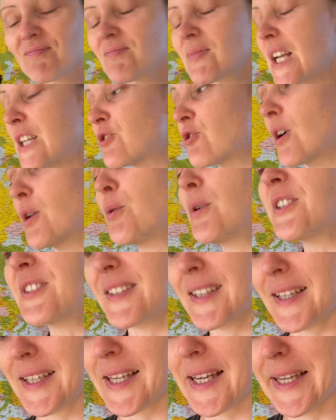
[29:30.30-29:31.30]
So I was
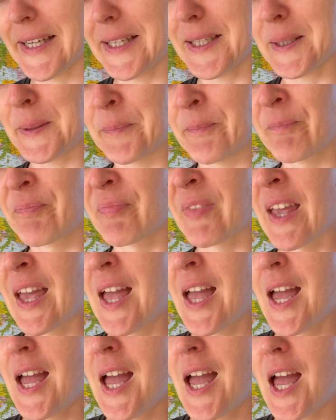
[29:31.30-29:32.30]
thinking
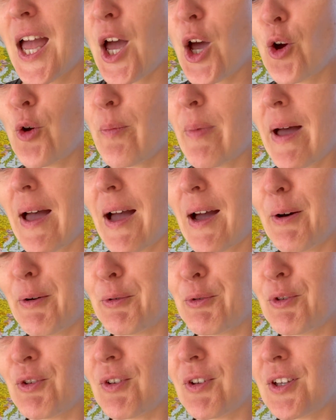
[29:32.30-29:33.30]

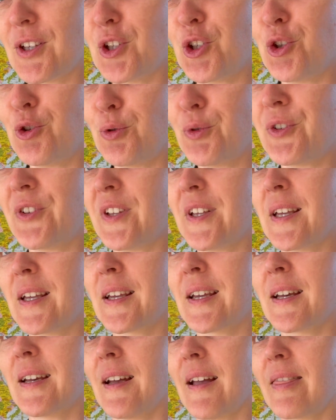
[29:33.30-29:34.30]
about
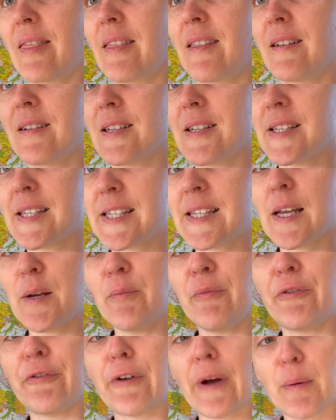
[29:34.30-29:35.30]
using the same
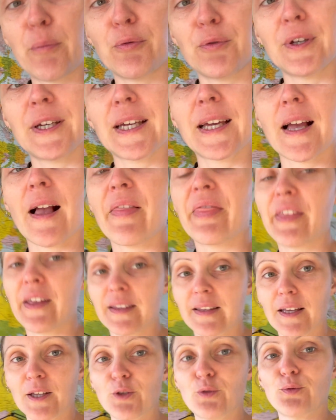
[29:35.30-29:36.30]
fabric that
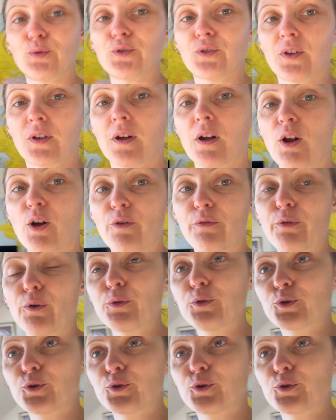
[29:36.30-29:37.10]
I use for the